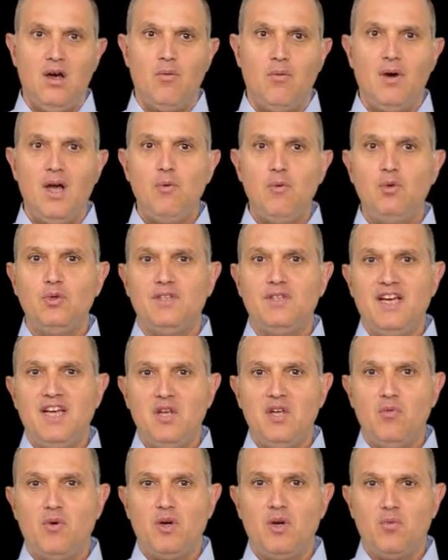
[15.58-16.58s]
Why would
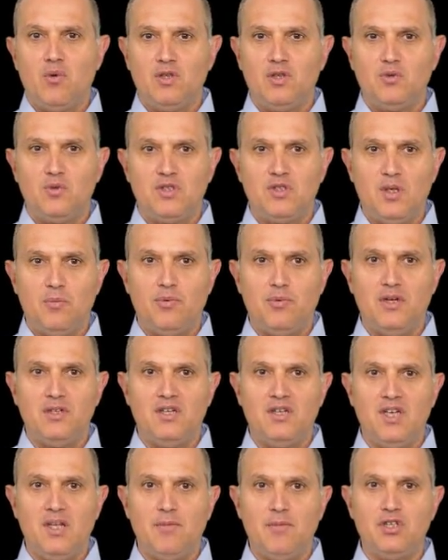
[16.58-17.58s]
anyone want to separate
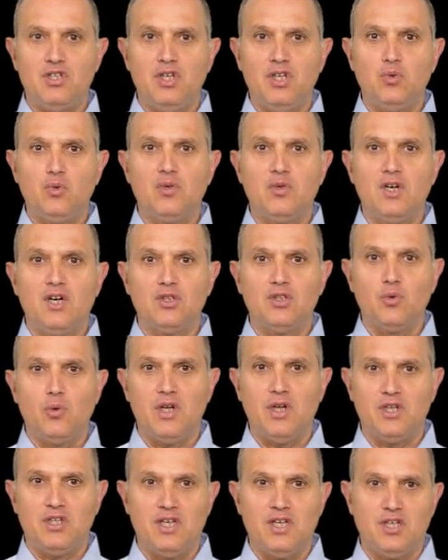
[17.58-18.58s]
an image into cartoon
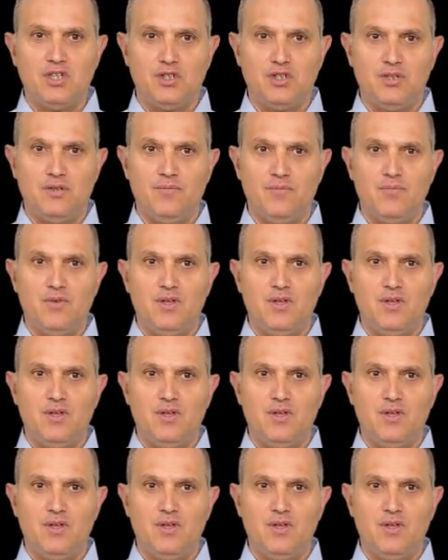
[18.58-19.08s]
and texture?